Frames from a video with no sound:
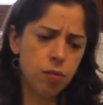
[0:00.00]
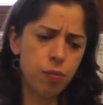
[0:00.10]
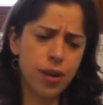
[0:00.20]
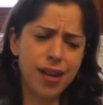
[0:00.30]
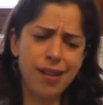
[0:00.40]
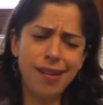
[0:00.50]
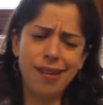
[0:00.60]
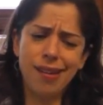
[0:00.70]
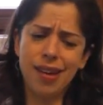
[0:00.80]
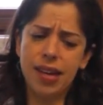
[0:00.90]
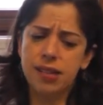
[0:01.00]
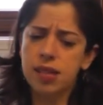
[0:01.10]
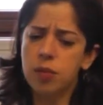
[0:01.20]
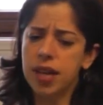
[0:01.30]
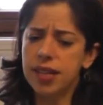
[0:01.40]
But in
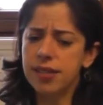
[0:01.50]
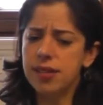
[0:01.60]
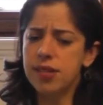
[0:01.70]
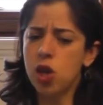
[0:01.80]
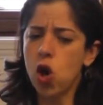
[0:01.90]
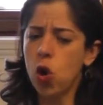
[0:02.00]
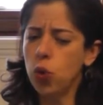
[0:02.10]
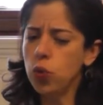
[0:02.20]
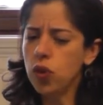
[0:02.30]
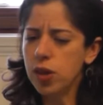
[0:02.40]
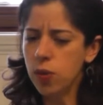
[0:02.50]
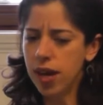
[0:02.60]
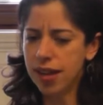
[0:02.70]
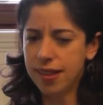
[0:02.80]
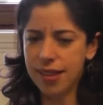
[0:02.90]
some cases, the only
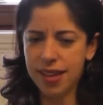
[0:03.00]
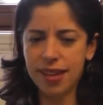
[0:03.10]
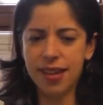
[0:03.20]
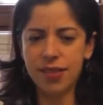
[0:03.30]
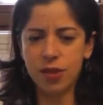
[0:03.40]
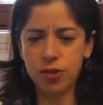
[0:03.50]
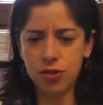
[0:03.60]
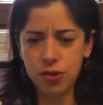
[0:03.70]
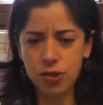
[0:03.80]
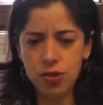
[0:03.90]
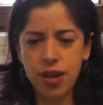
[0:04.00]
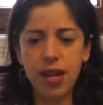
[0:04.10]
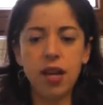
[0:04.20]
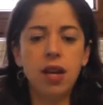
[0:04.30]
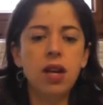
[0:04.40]
way that they can get the surgery